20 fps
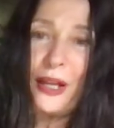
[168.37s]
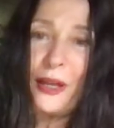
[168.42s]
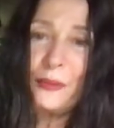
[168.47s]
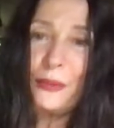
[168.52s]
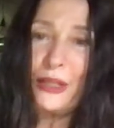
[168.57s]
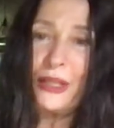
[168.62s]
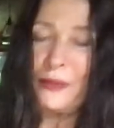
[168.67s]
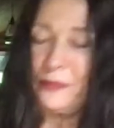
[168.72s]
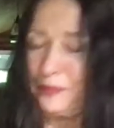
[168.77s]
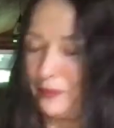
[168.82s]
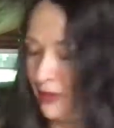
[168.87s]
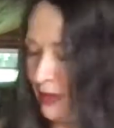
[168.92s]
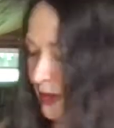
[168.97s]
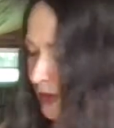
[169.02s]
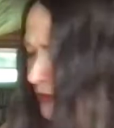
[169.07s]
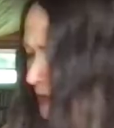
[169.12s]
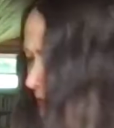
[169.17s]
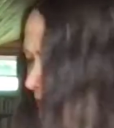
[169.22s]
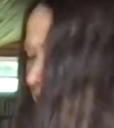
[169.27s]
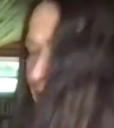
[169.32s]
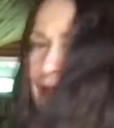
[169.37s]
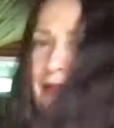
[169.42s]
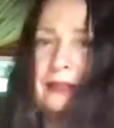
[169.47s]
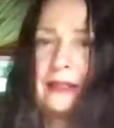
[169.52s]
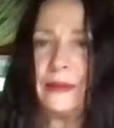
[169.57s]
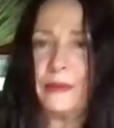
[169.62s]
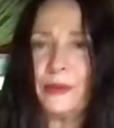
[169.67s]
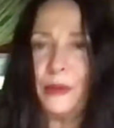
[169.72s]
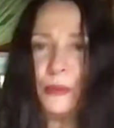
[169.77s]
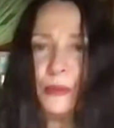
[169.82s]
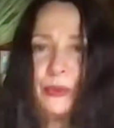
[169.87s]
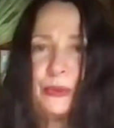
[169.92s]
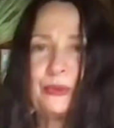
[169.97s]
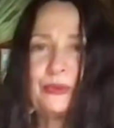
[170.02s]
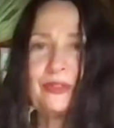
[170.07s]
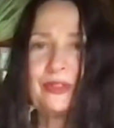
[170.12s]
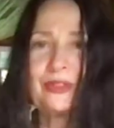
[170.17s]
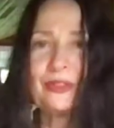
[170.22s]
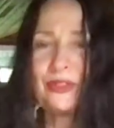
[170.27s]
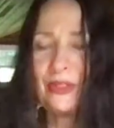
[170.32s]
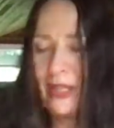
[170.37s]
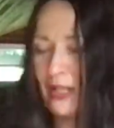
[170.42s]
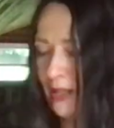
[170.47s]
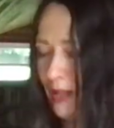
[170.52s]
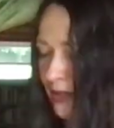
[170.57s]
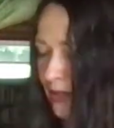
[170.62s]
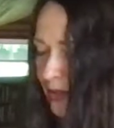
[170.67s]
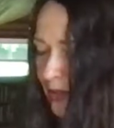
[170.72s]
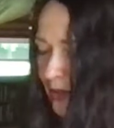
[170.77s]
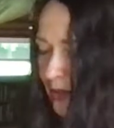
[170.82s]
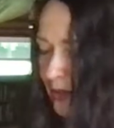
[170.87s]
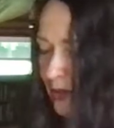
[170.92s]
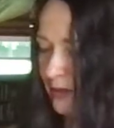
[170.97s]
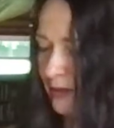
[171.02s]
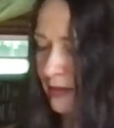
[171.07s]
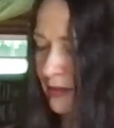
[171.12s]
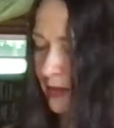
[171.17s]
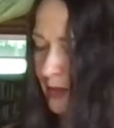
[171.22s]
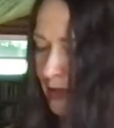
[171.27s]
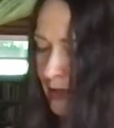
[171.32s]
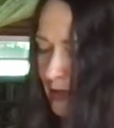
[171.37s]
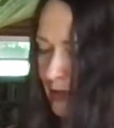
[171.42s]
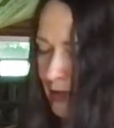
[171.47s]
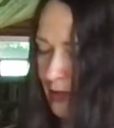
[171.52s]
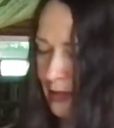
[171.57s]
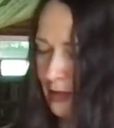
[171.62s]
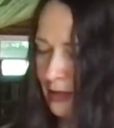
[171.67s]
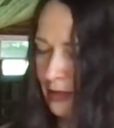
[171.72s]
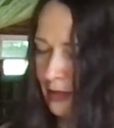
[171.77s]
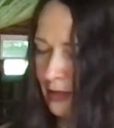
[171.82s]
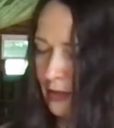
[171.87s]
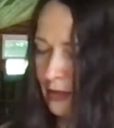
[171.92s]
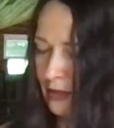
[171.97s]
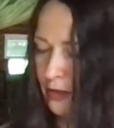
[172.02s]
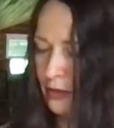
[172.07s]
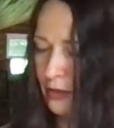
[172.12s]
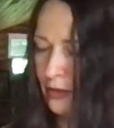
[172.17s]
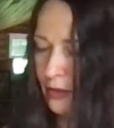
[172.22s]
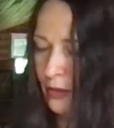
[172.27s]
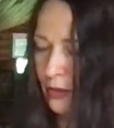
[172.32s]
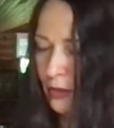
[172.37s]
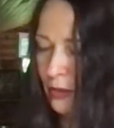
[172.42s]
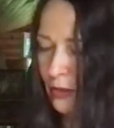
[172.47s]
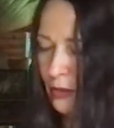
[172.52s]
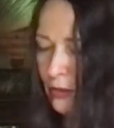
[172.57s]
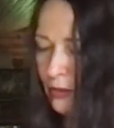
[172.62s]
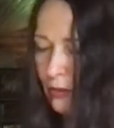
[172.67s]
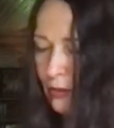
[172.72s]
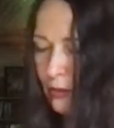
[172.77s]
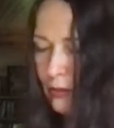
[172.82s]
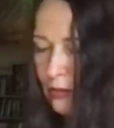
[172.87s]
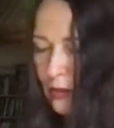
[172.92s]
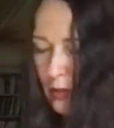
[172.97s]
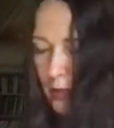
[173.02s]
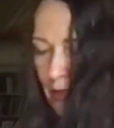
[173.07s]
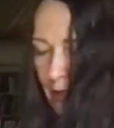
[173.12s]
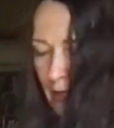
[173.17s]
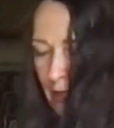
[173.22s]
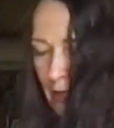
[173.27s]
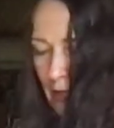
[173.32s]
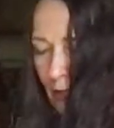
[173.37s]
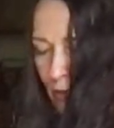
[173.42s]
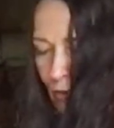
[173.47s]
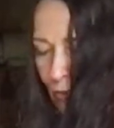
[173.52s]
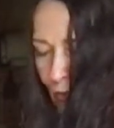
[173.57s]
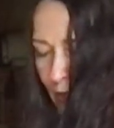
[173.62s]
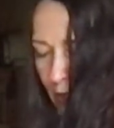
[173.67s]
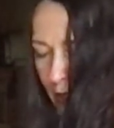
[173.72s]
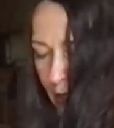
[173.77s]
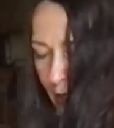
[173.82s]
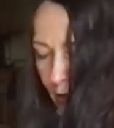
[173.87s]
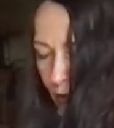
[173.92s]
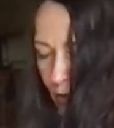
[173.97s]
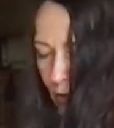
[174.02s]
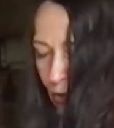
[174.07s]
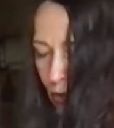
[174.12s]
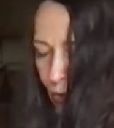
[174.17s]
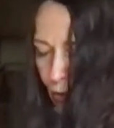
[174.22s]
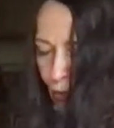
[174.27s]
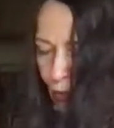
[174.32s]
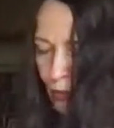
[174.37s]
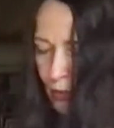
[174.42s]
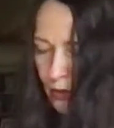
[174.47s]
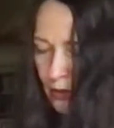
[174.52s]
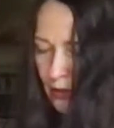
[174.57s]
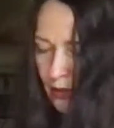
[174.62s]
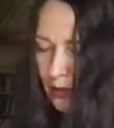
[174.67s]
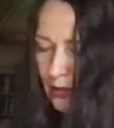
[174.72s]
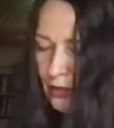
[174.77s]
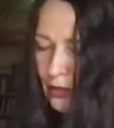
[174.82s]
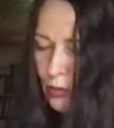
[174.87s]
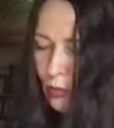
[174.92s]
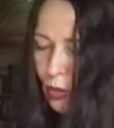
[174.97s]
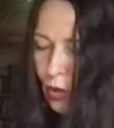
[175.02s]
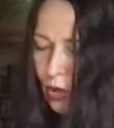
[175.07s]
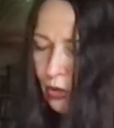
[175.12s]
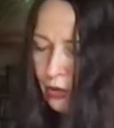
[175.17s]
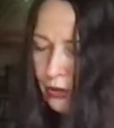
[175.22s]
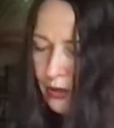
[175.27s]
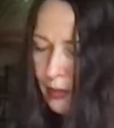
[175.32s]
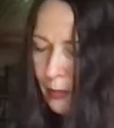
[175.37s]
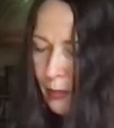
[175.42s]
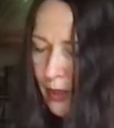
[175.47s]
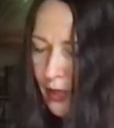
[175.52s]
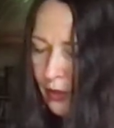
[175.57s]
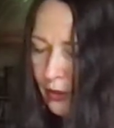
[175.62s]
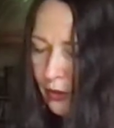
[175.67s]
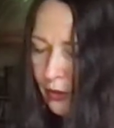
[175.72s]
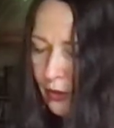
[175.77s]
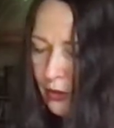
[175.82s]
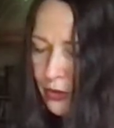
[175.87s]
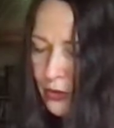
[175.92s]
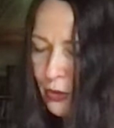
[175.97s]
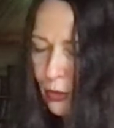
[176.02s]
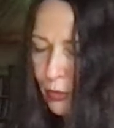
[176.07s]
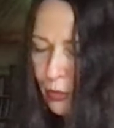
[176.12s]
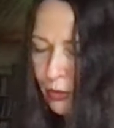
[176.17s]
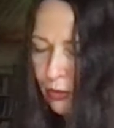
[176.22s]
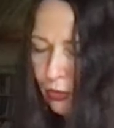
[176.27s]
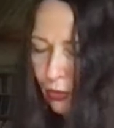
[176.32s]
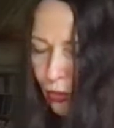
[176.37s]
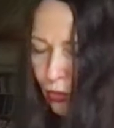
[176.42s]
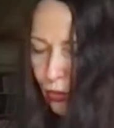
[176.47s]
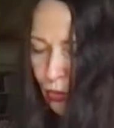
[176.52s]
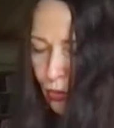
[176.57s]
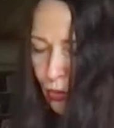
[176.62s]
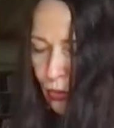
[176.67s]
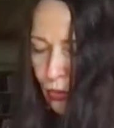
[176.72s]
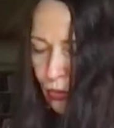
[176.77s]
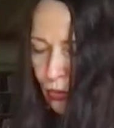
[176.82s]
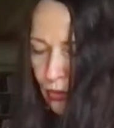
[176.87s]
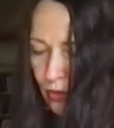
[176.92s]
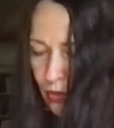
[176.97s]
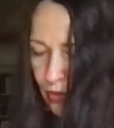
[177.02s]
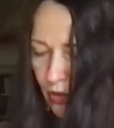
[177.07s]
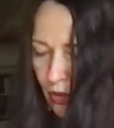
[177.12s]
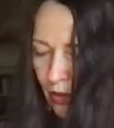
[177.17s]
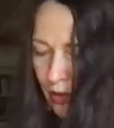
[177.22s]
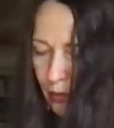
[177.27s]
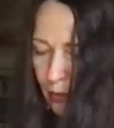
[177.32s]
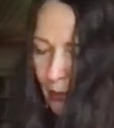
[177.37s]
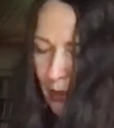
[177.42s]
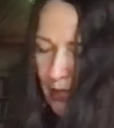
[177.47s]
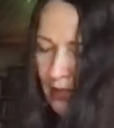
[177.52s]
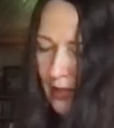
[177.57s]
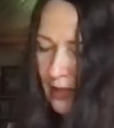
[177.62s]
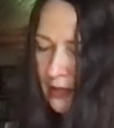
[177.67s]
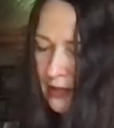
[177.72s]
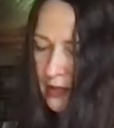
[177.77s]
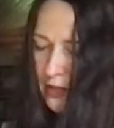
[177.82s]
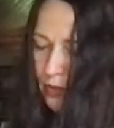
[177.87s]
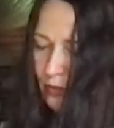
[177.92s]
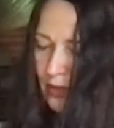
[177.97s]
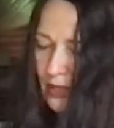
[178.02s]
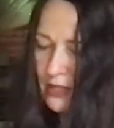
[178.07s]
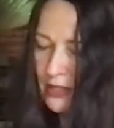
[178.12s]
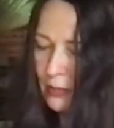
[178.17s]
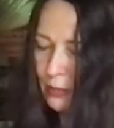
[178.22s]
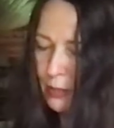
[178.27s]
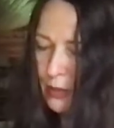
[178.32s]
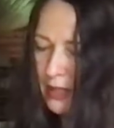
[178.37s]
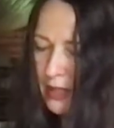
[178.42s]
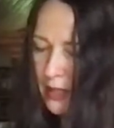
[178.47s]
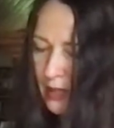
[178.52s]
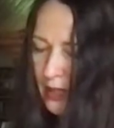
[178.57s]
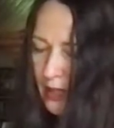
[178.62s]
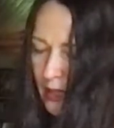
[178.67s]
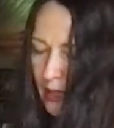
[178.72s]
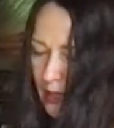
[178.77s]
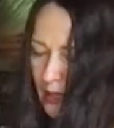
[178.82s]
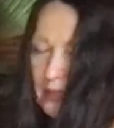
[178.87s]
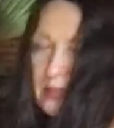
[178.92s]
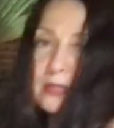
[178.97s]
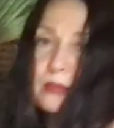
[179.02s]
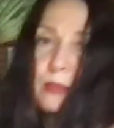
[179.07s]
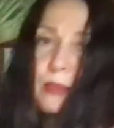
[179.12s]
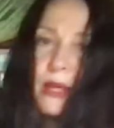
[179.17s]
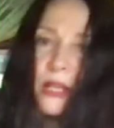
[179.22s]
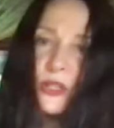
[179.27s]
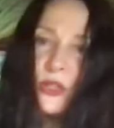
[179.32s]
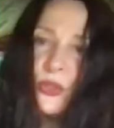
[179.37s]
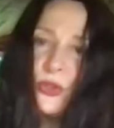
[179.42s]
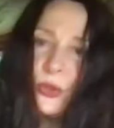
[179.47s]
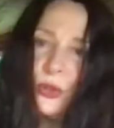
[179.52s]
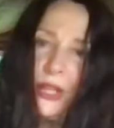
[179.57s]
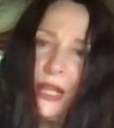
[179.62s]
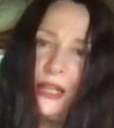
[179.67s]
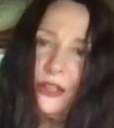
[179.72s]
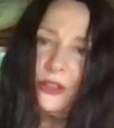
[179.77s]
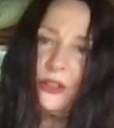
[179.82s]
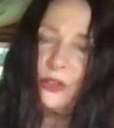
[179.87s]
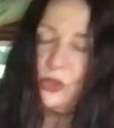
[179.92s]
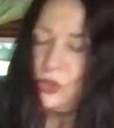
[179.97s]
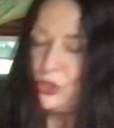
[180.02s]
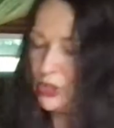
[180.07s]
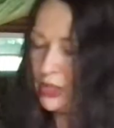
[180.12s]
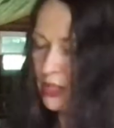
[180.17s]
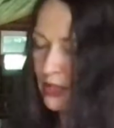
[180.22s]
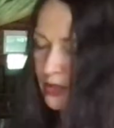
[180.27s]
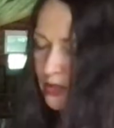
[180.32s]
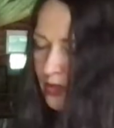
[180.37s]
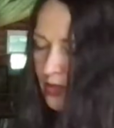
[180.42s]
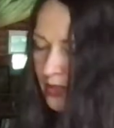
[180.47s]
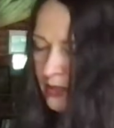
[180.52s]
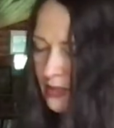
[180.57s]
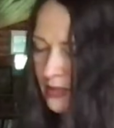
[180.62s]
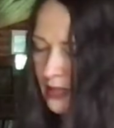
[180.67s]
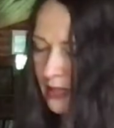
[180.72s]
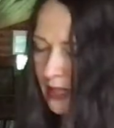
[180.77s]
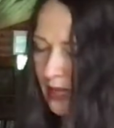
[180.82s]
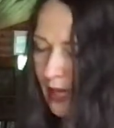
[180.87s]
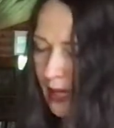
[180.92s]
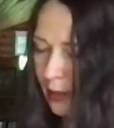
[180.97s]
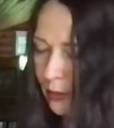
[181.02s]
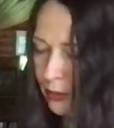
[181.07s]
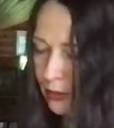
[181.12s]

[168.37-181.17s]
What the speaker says: mean. Wait, let me move this here. So into little cubes. The smaller the better. Also, before you start making this recipe, it's best to let the cheese sit out